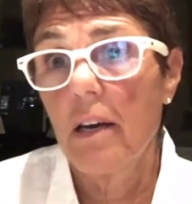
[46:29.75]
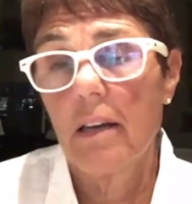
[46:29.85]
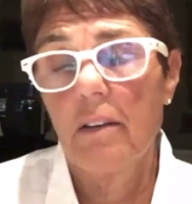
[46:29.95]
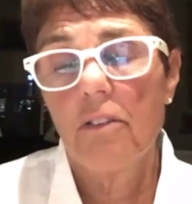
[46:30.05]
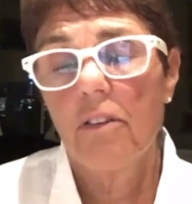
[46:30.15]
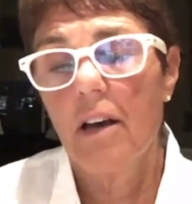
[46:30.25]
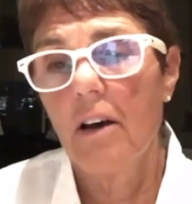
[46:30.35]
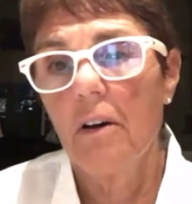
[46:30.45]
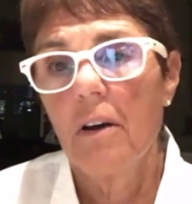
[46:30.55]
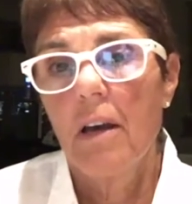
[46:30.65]
And
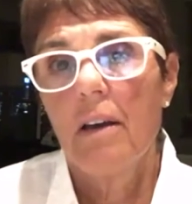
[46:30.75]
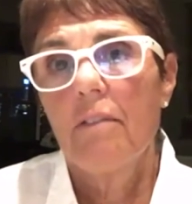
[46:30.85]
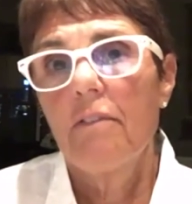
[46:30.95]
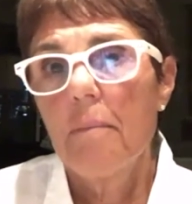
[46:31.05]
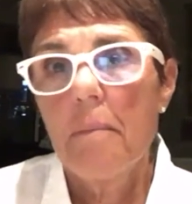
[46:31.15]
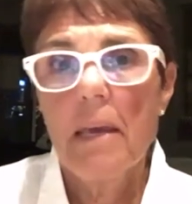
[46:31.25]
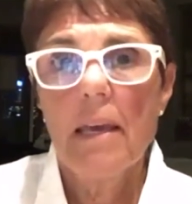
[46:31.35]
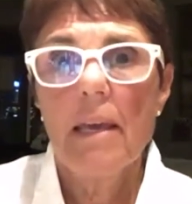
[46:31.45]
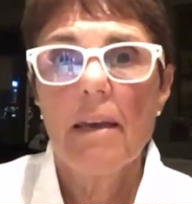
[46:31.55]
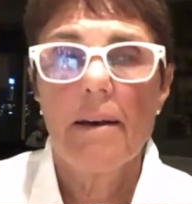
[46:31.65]
so for
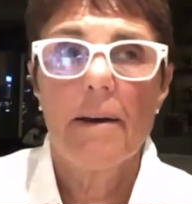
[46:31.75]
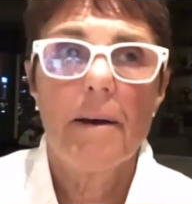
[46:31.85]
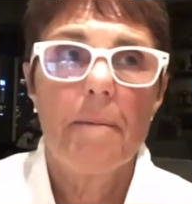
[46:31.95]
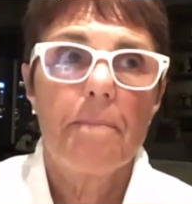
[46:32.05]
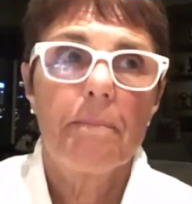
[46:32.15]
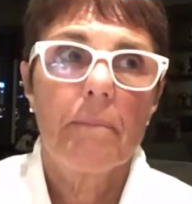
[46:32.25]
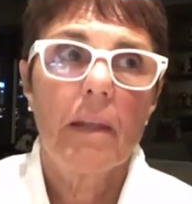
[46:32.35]
me, um,